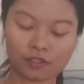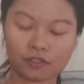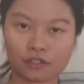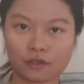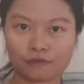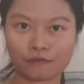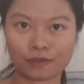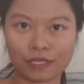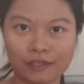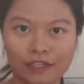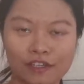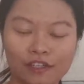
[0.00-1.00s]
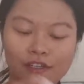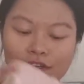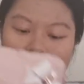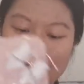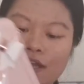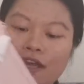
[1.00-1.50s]
So in here,
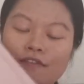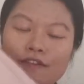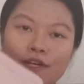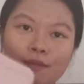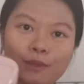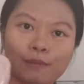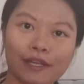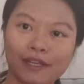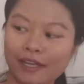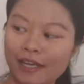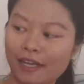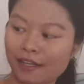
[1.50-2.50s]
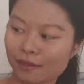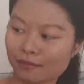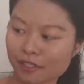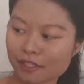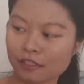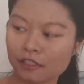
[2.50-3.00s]
I have a couple pink
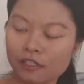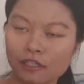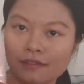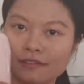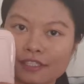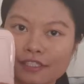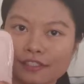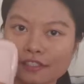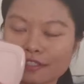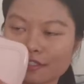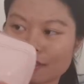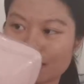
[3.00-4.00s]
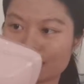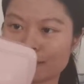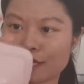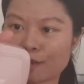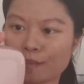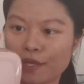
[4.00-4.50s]
items. This is a
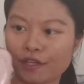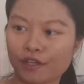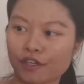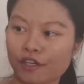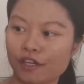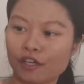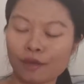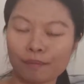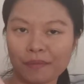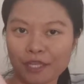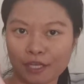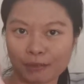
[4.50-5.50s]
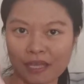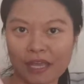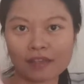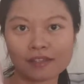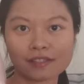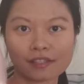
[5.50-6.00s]
Ted Baker makeup
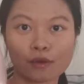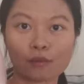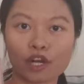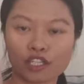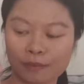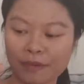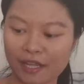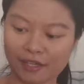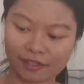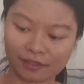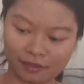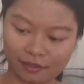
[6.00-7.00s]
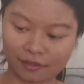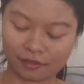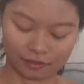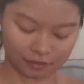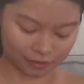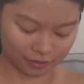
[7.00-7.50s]
case, a wash
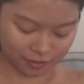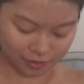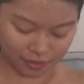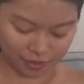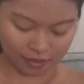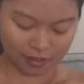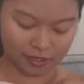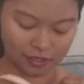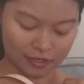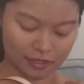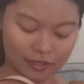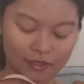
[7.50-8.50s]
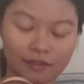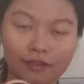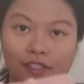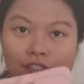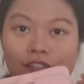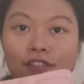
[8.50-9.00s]
bag. And
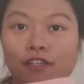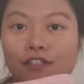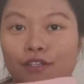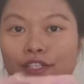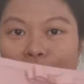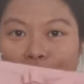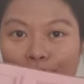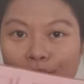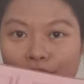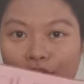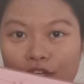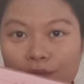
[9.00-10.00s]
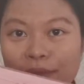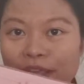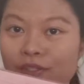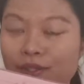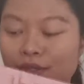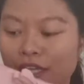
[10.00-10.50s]
this is also a Ted Baker
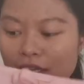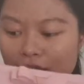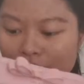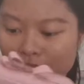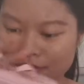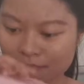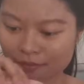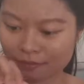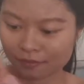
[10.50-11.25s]
pencil case.